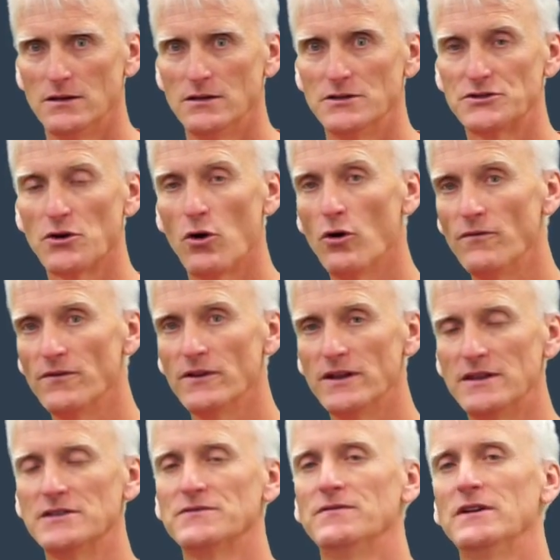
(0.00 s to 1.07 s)
So hopefully
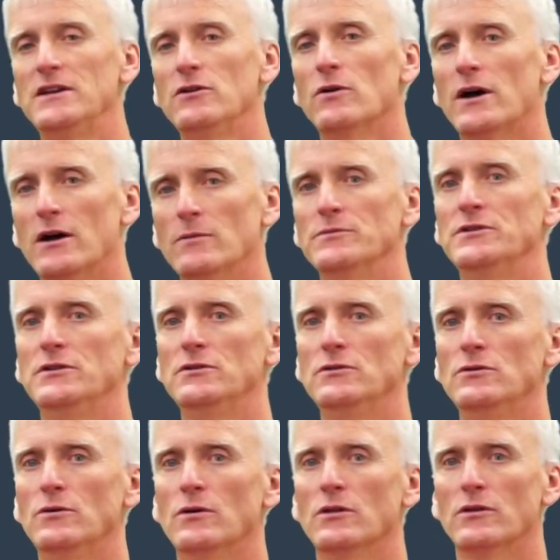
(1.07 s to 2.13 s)
this video helped you